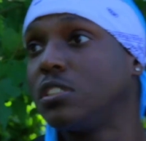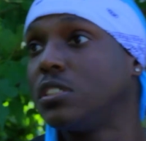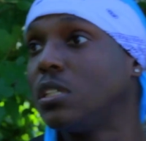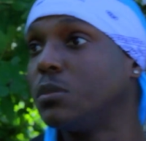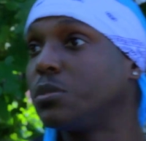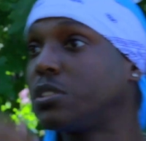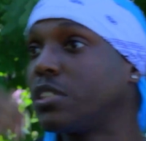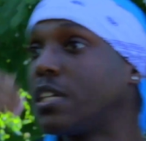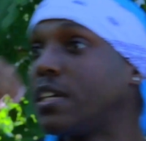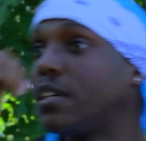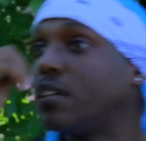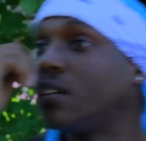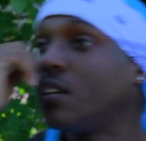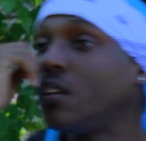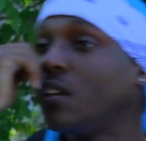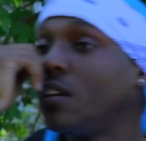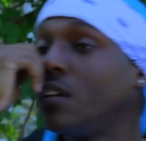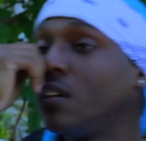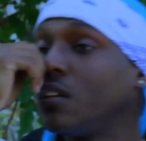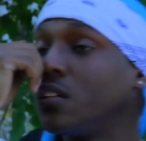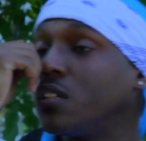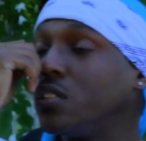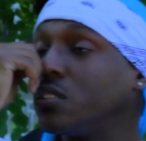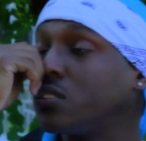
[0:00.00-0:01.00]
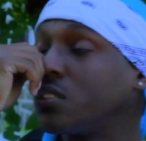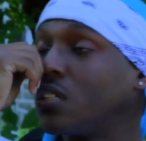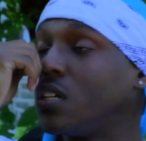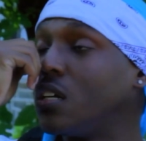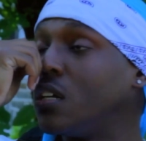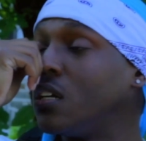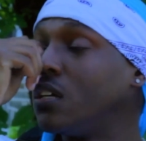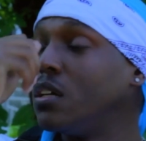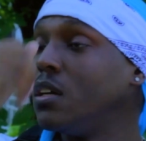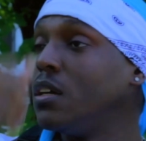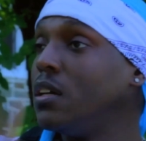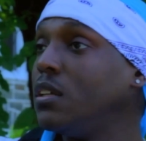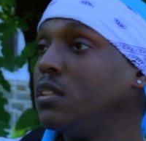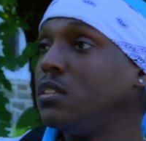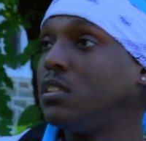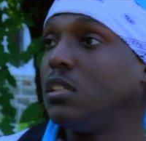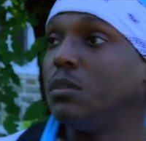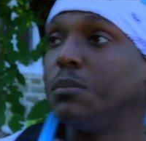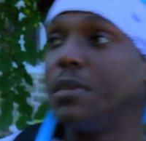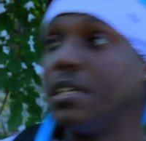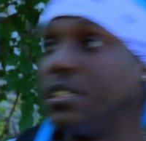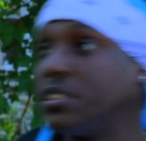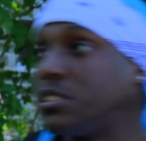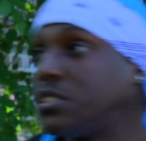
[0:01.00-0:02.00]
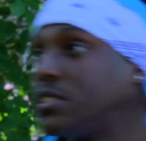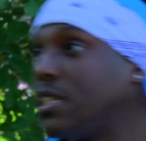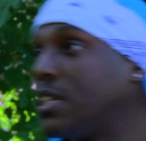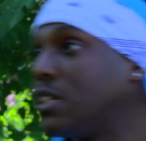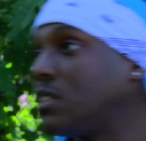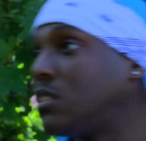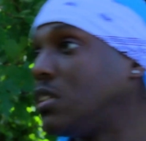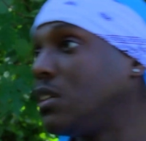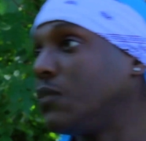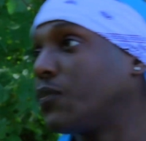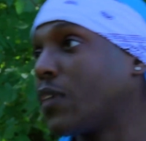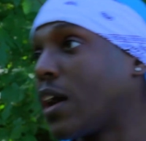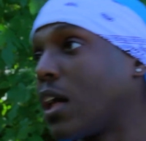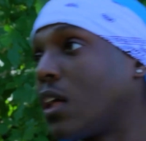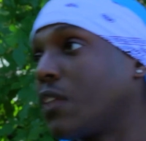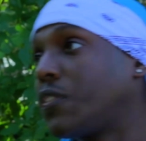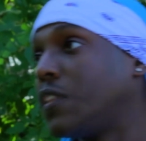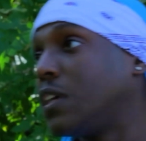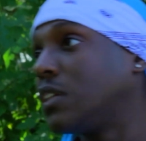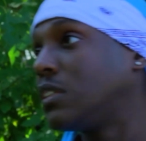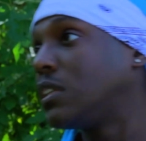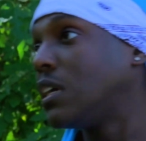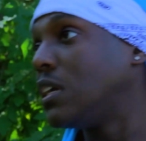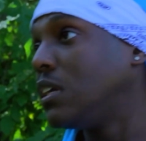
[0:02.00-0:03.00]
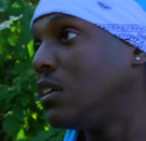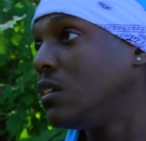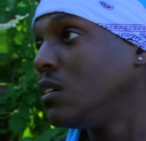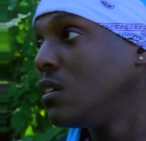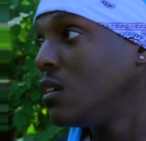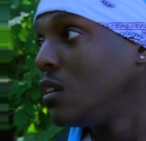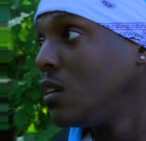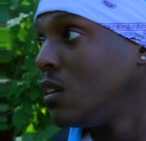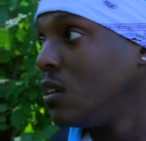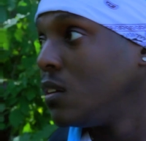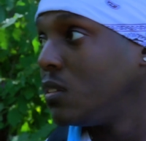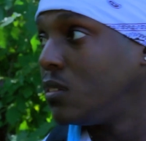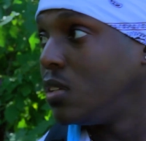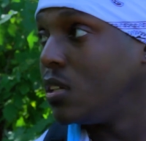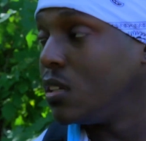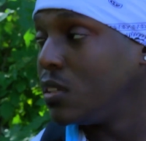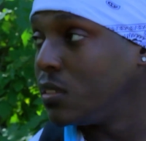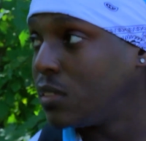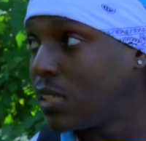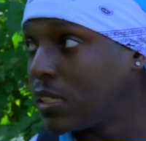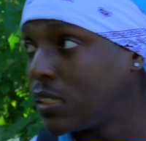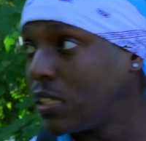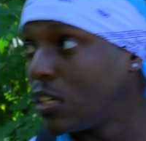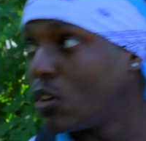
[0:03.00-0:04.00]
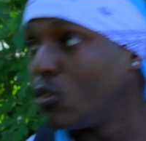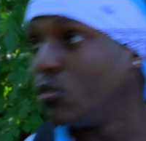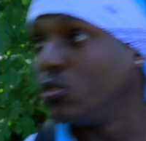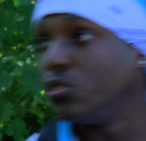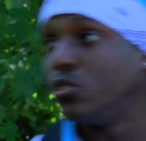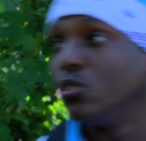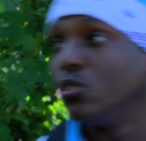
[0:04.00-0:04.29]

you know what I'm saying? Because uh, Team Instinct, Team Valor think they, think they gonna